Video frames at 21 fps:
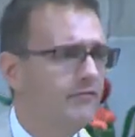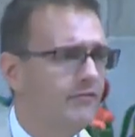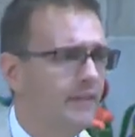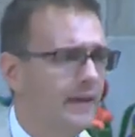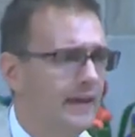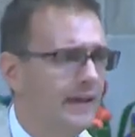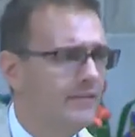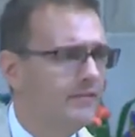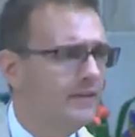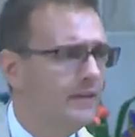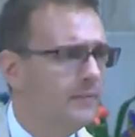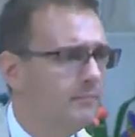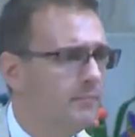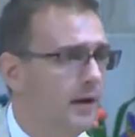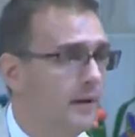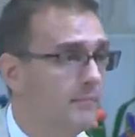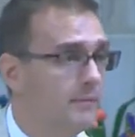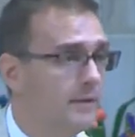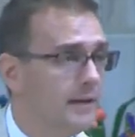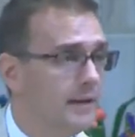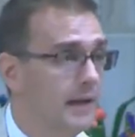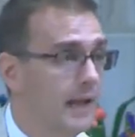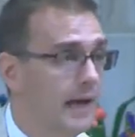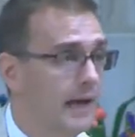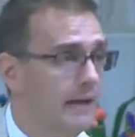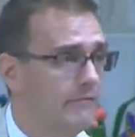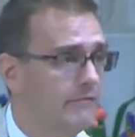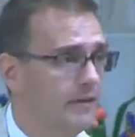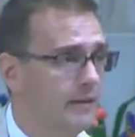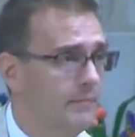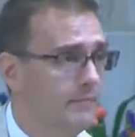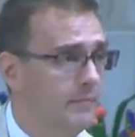faith in public
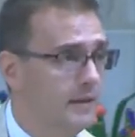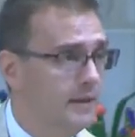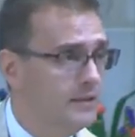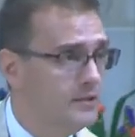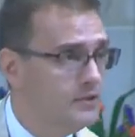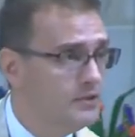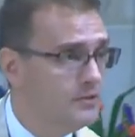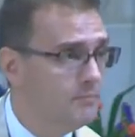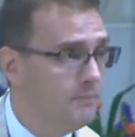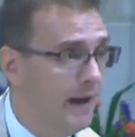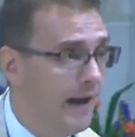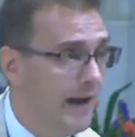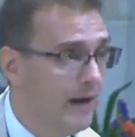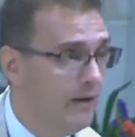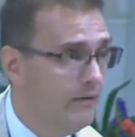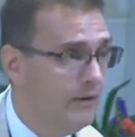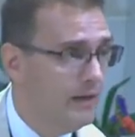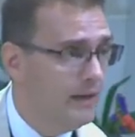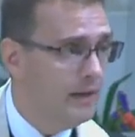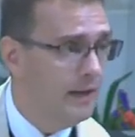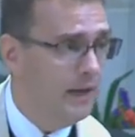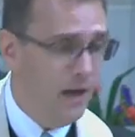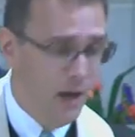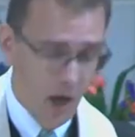life can be inspiring.